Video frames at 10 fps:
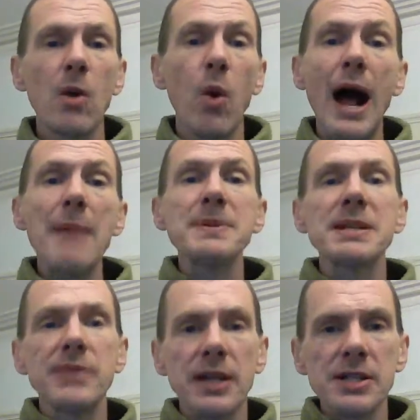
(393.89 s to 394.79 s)
What
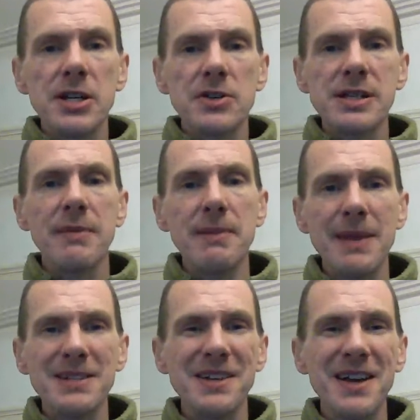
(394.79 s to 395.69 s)
happens is the Constituent Assembly
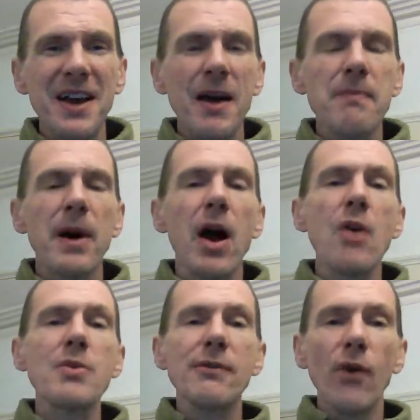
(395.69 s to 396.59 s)
meets, but
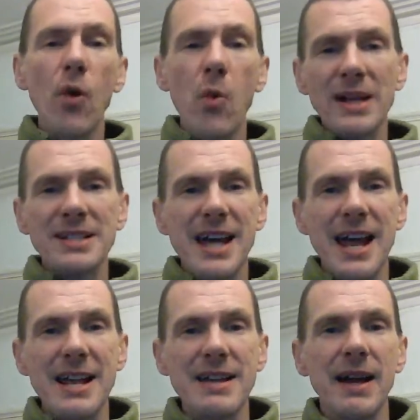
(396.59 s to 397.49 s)
only for one
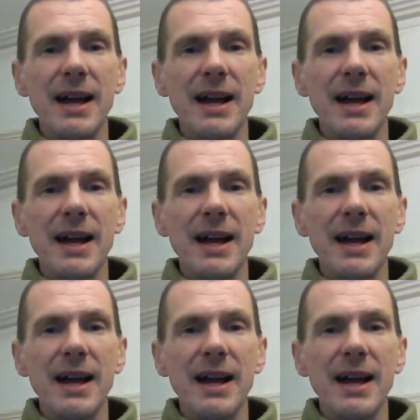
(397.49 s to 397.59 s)
day,